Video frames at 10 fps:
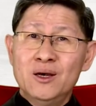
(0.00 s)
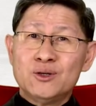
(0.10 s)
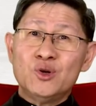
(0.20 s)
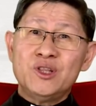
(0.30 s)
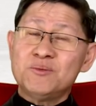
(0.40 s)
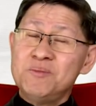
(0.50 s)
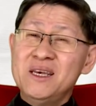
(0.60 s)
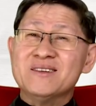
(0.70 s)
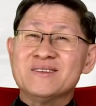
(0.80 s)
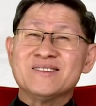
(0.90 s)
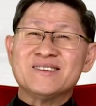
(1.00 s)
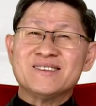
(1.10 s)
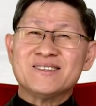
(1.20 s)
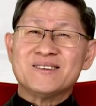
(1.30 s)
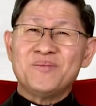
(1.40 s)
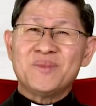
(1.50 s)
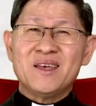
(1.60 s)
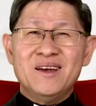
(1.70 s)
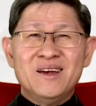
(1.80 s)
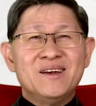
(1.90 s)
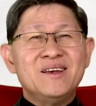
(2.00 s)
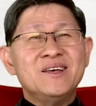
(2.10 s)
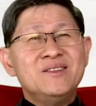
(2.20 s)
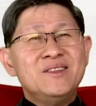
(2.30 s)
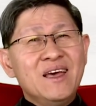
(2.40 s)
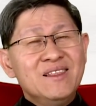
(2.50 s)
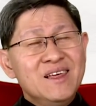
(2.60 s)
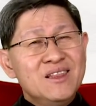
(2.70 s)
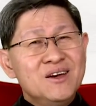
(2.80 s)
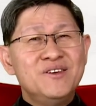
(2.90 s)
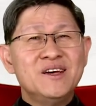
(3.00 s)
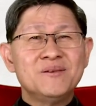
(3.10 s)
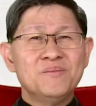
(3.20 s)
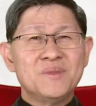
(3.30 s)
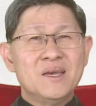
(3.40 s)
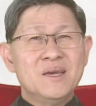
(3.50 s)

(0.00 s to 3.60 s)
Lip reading: So that means, in daily living,